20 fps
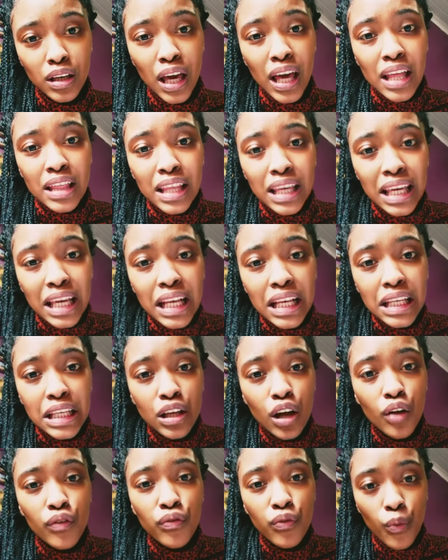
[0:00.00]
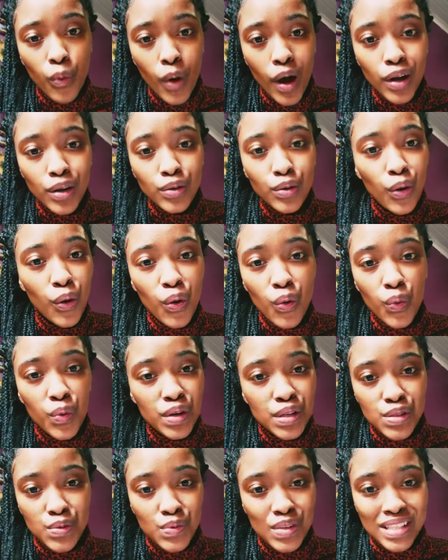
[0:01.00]
The killing of one
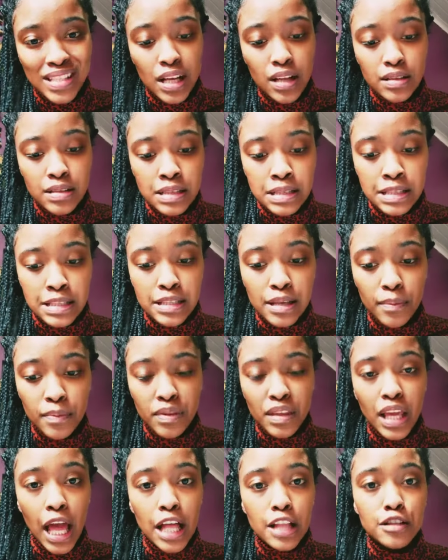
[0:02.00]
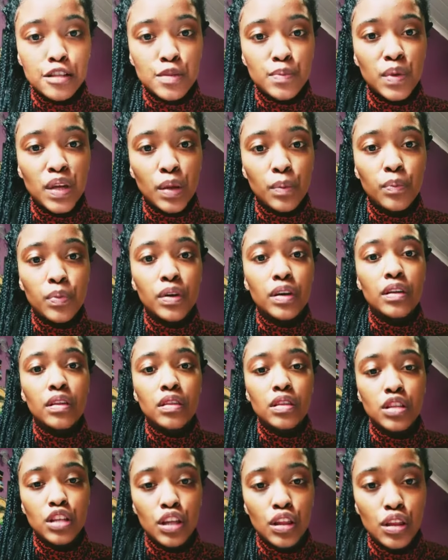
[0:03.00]
always results in something else being
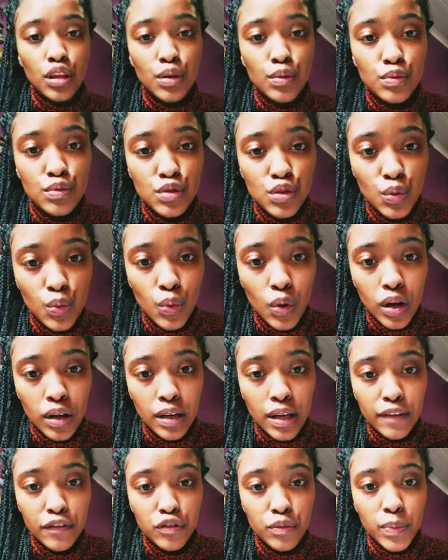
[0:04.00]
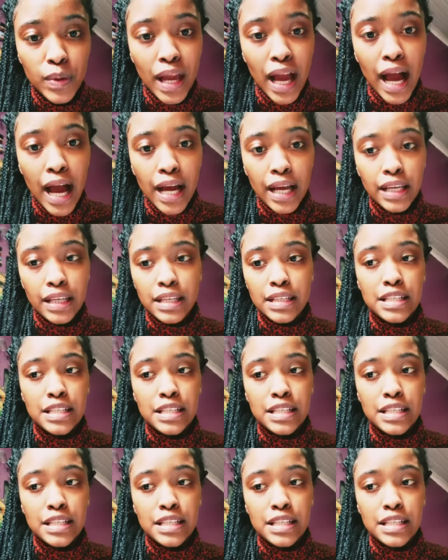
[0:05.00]
birthed in those who are left behind,